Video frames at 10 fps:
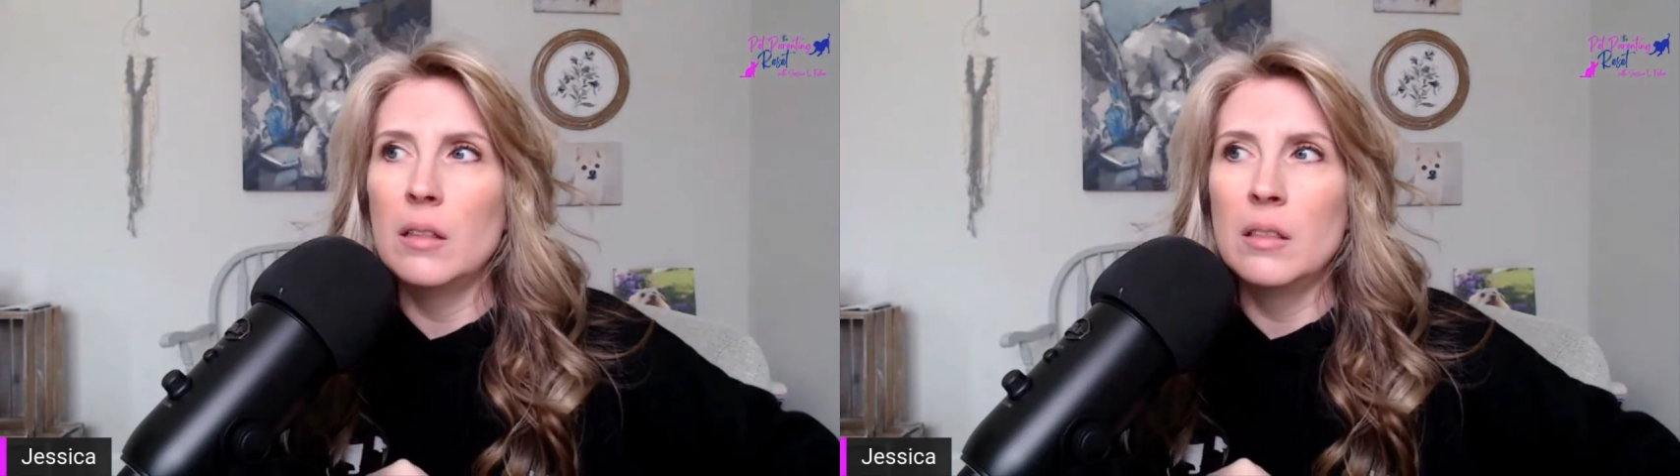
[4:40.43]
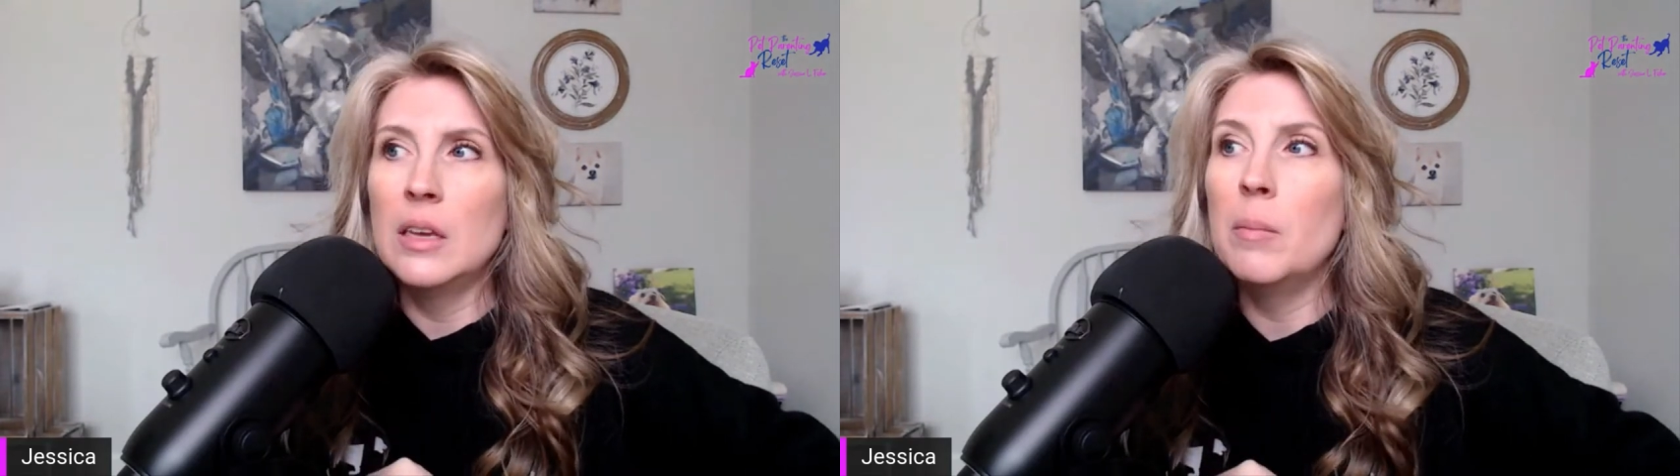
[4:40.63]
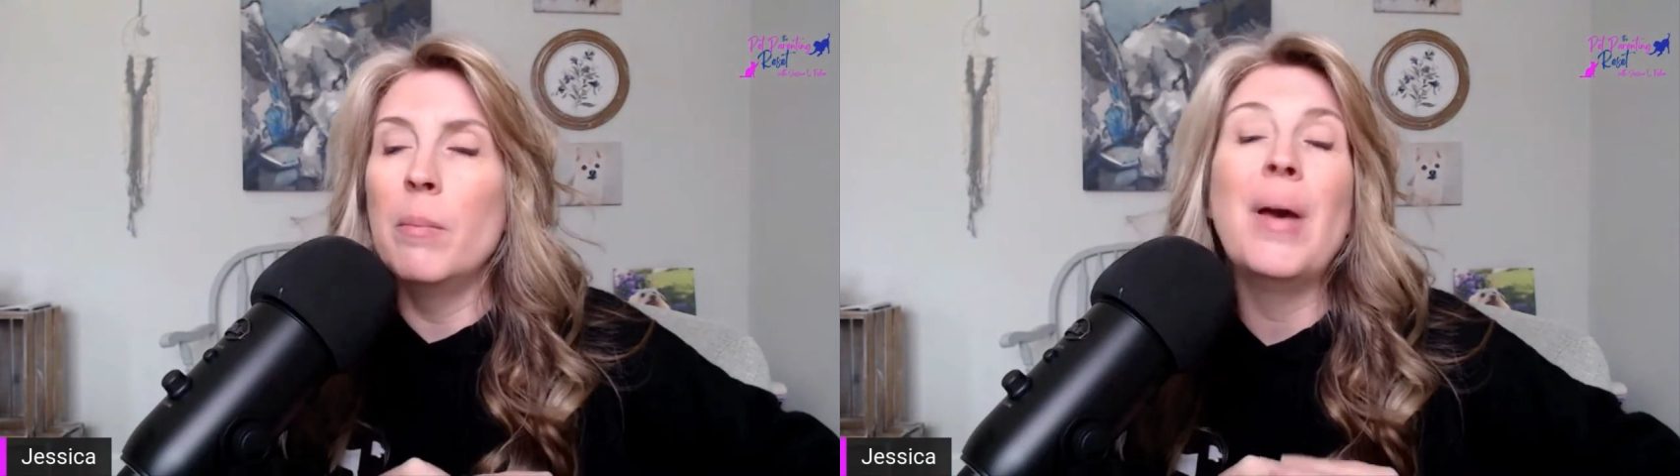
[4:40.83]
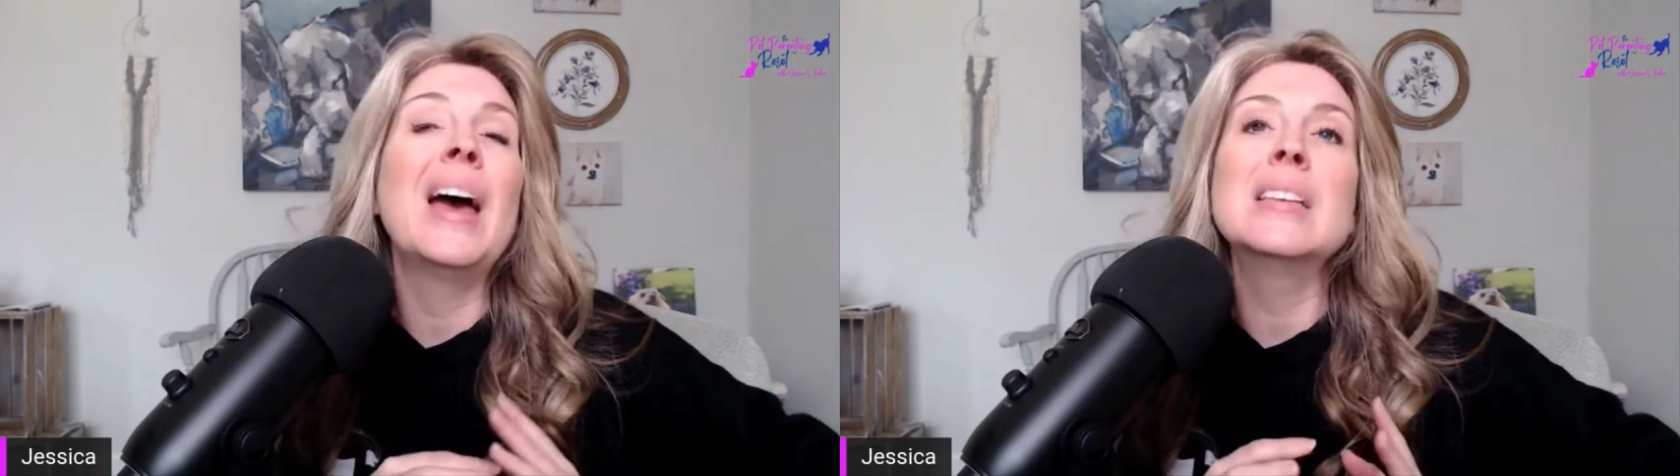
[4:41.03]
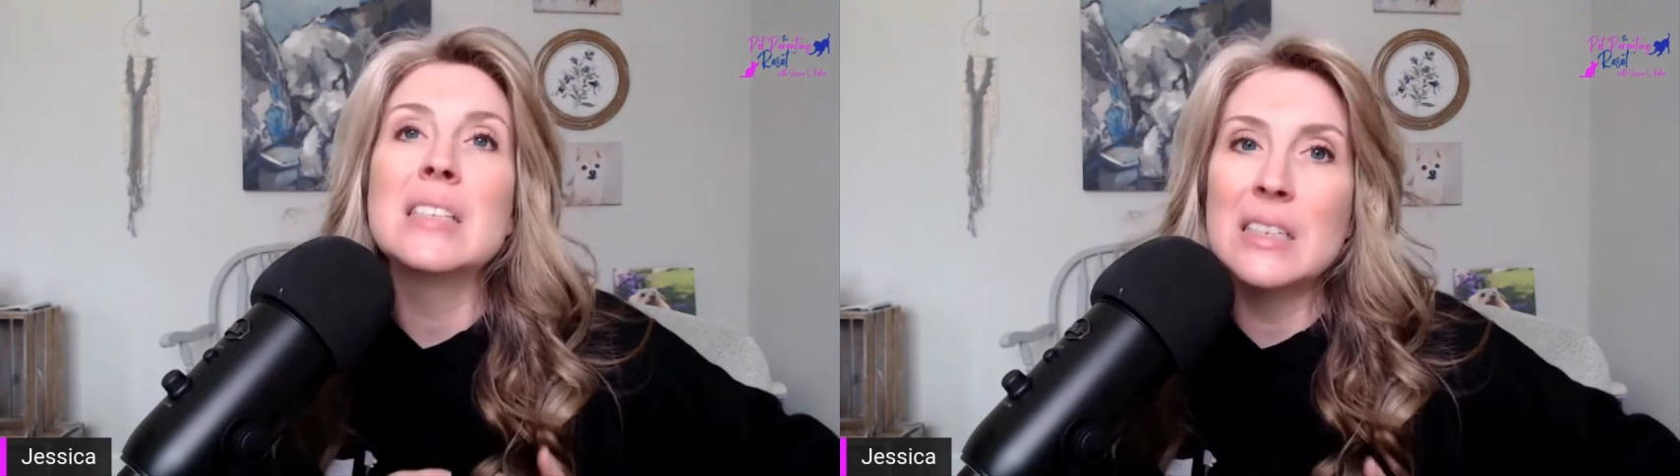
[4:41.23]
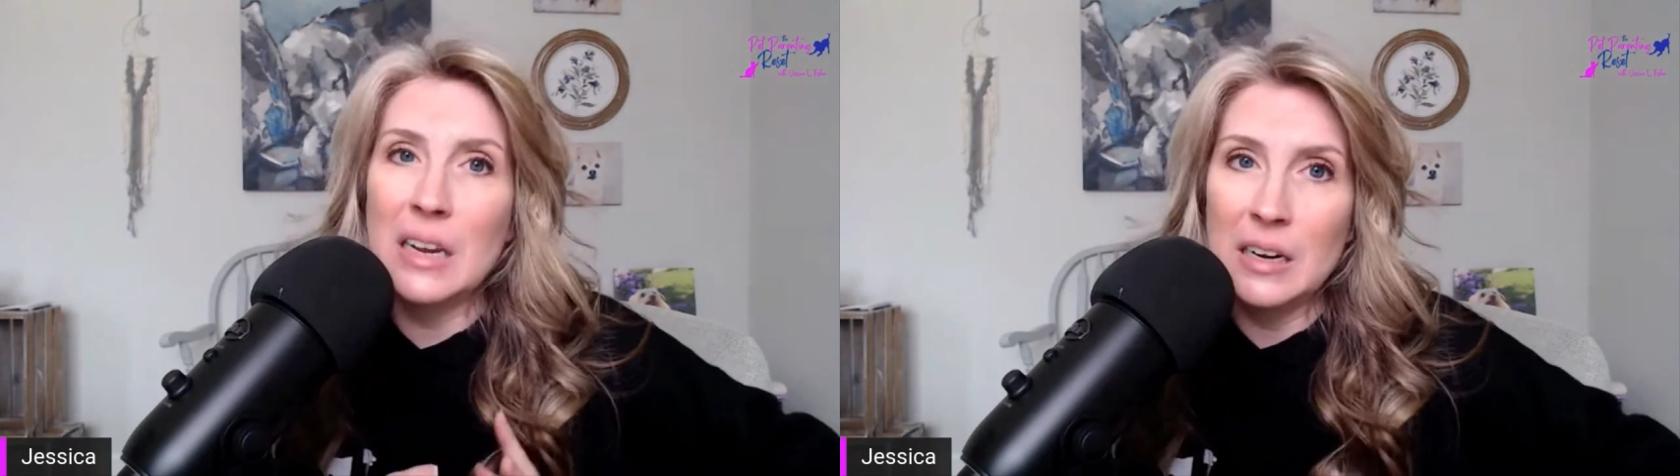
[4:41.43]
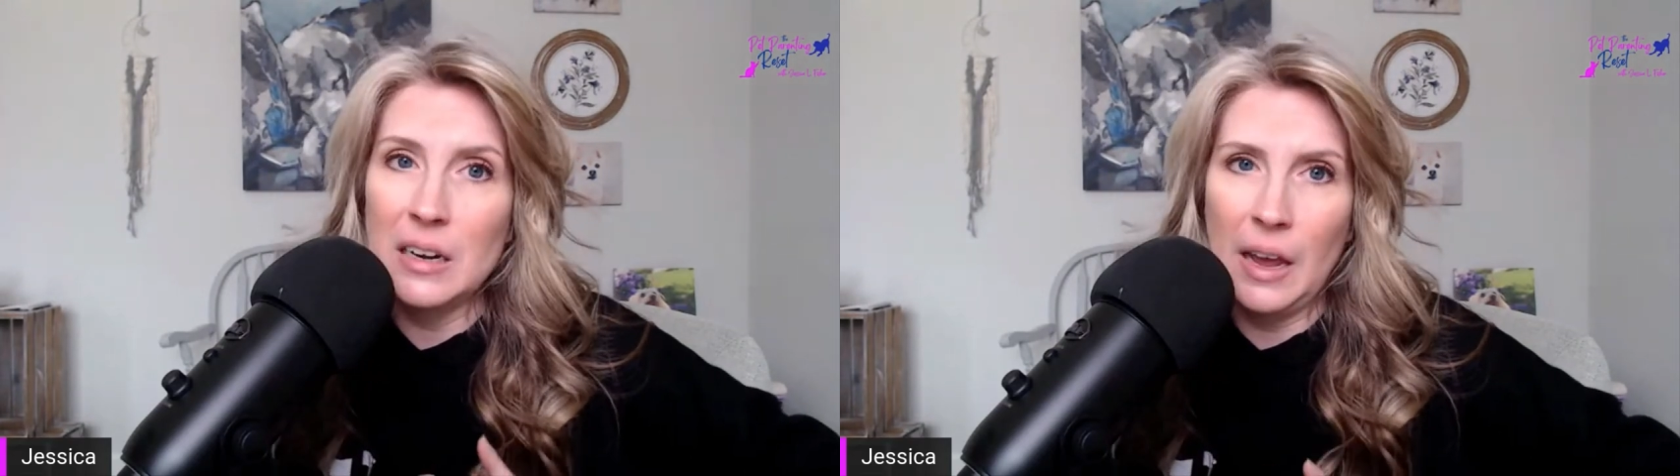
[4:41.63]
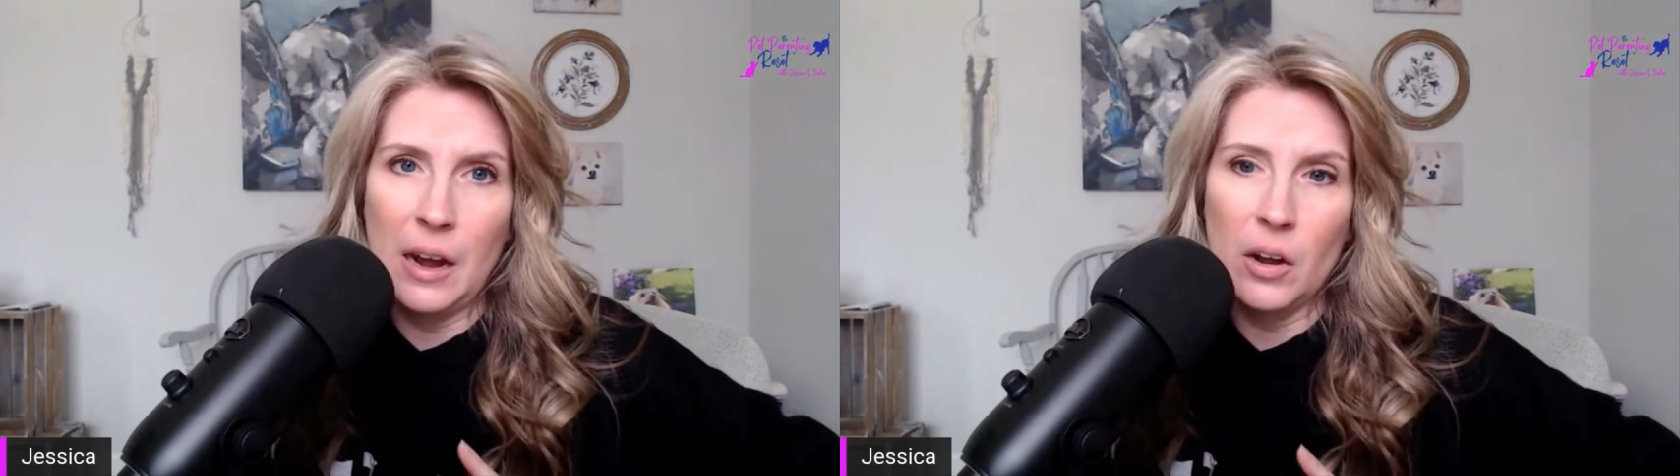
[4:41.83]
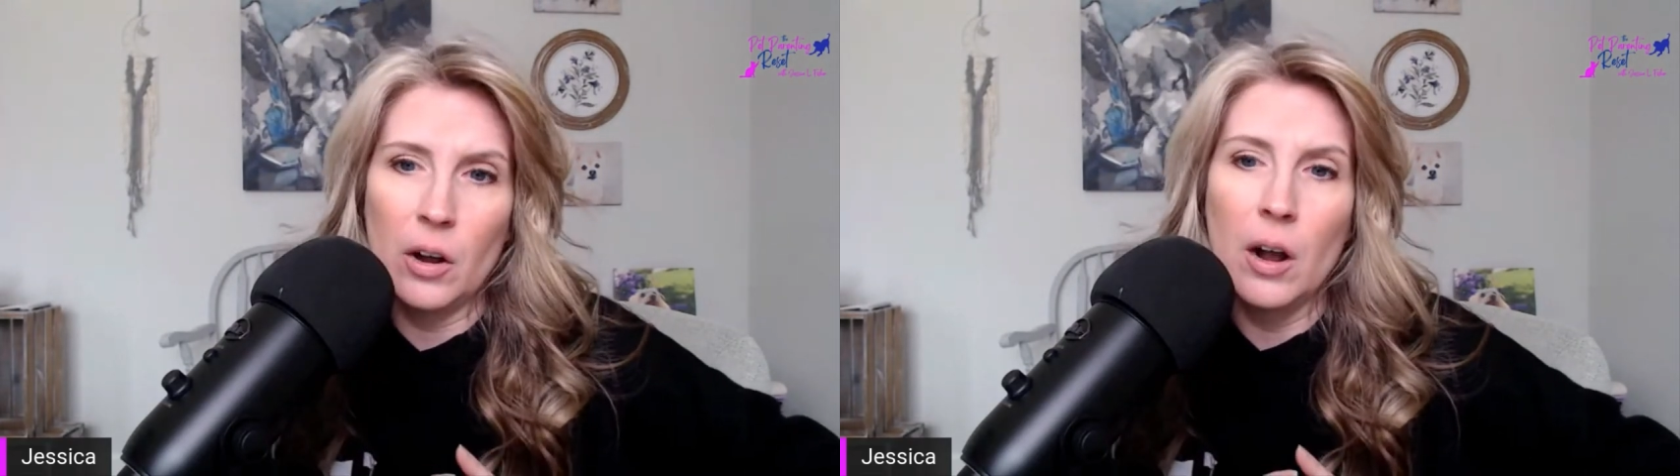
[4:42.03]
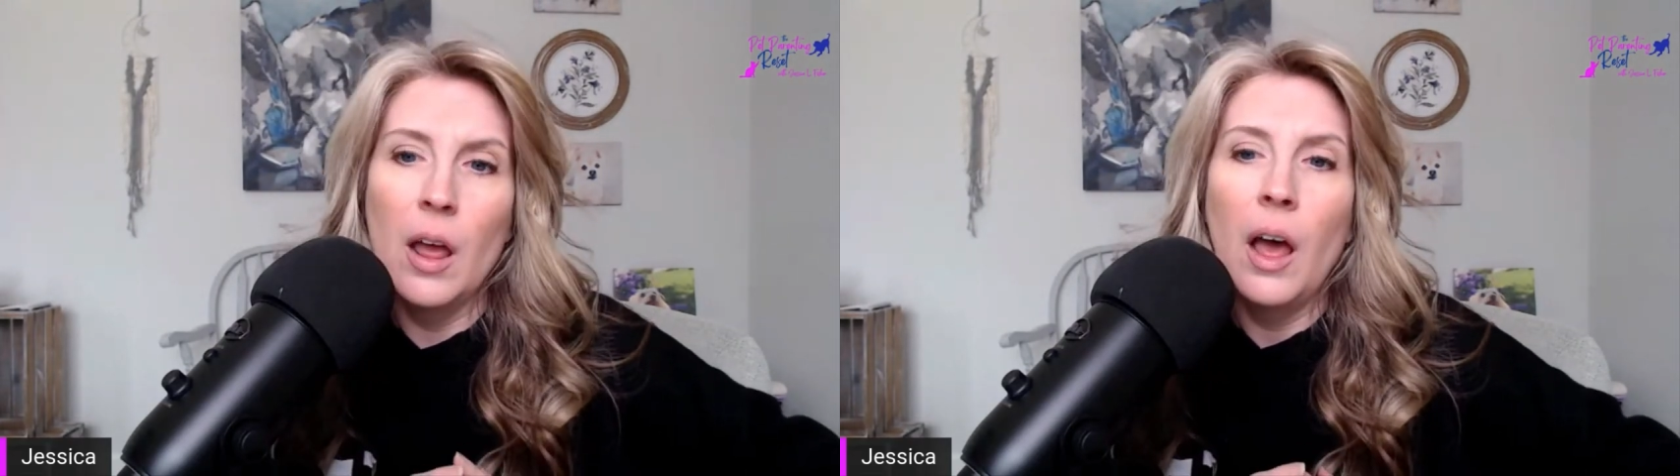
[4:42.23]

the best indicator